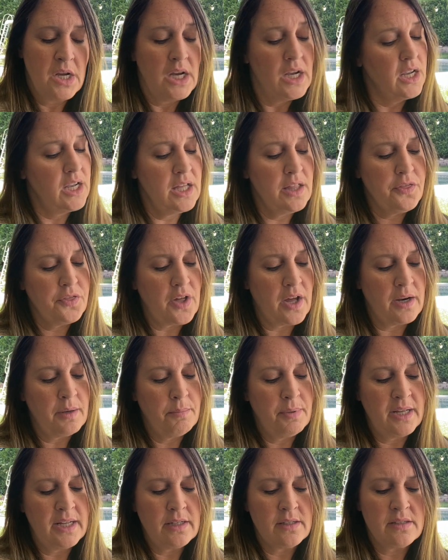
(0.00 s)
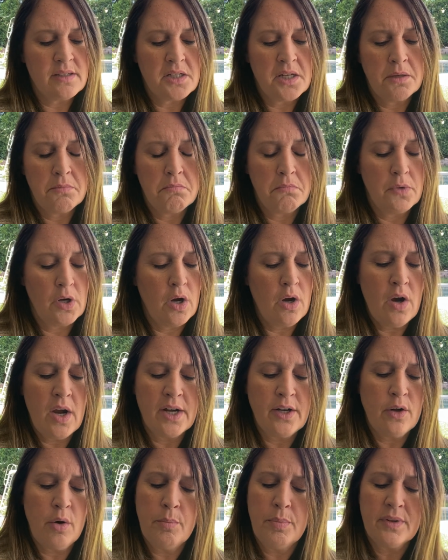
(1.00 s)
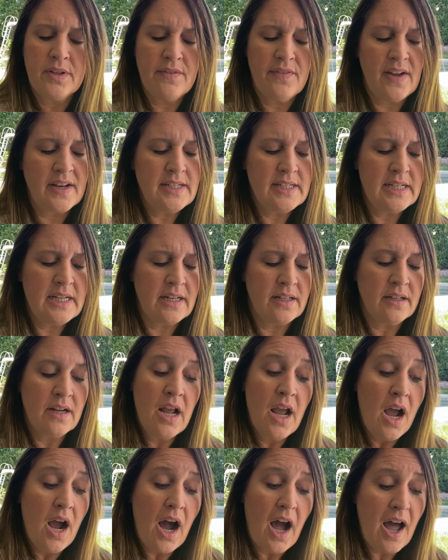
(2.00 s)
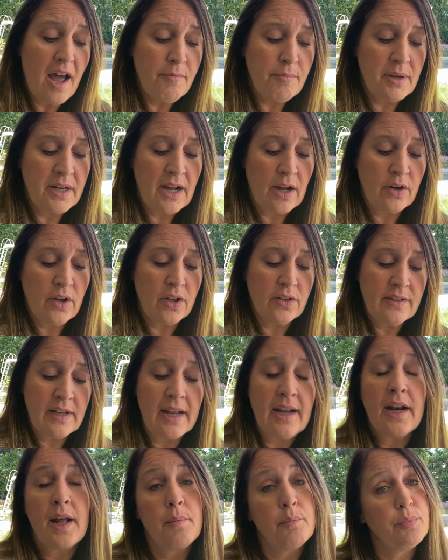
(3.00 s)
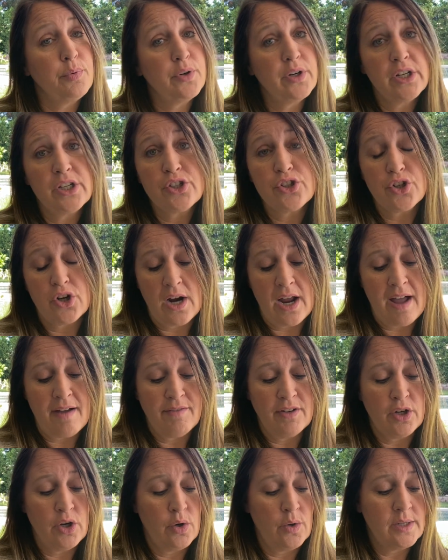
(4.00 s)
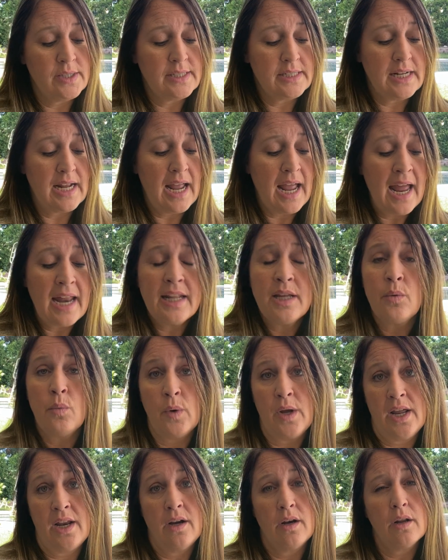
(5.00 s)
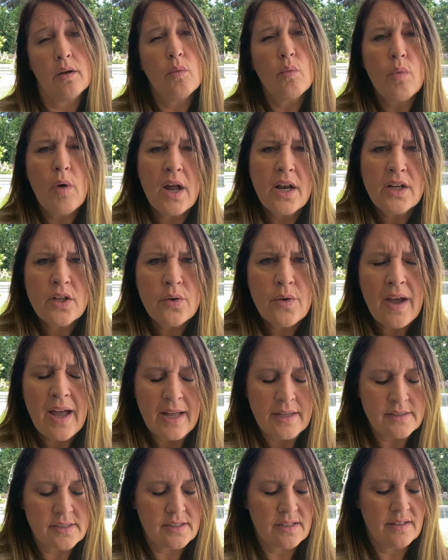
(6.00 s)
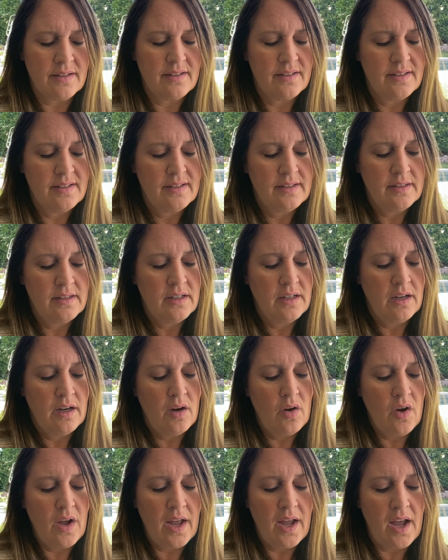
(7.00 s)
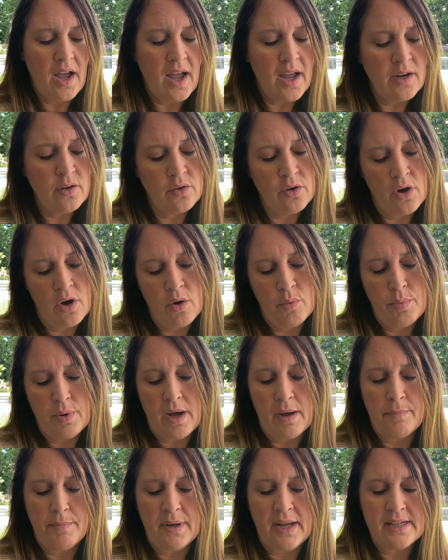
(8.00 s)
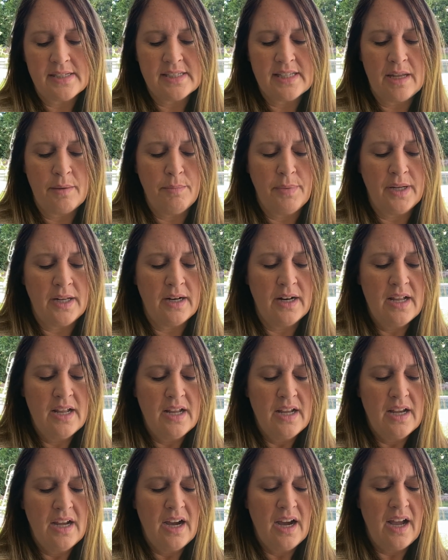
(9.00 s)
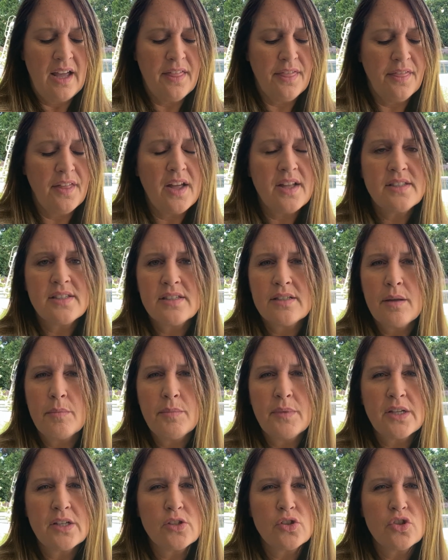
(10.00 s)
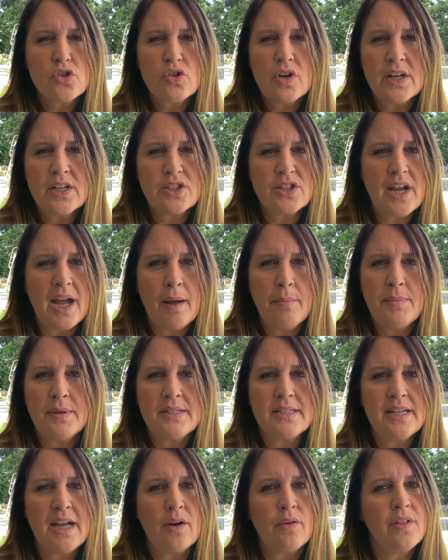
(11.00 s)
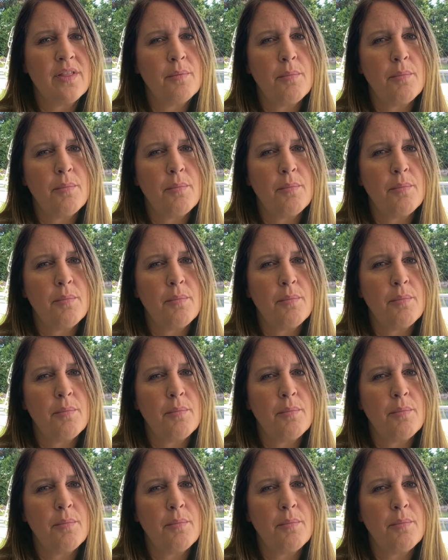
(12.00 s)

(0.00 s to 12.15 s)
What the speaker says: He thought a bit and said, "No, I don't believe I did. I've been out all day and I'm pretty sure I haven't noticed any wind. Why do you ask?" "Oh, I don't know, Papa," I said, "but I thought something strange happened down in